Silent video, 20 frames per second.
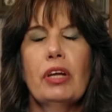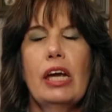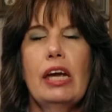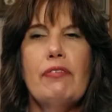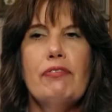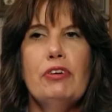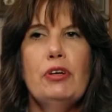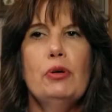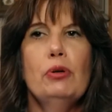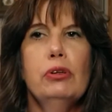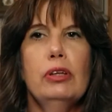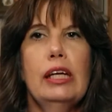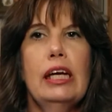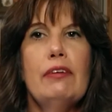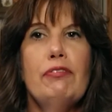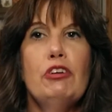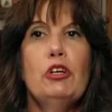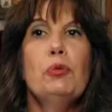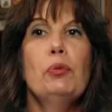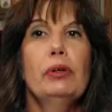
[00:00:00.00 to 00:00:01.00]
If you
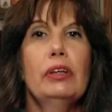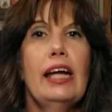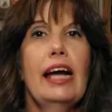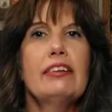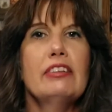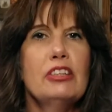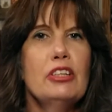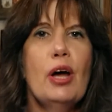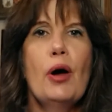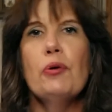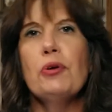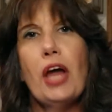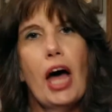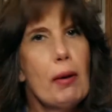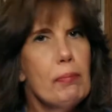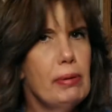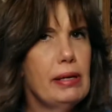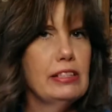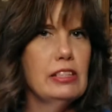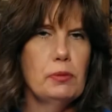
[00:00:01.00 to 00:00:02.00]
if you would like to know,
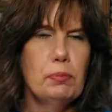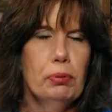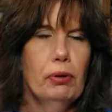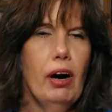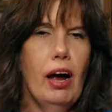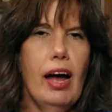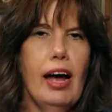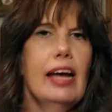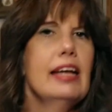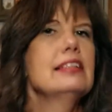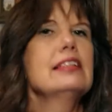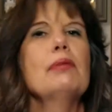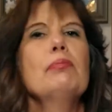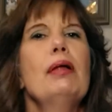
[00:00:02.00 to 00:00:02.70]
not be surprised.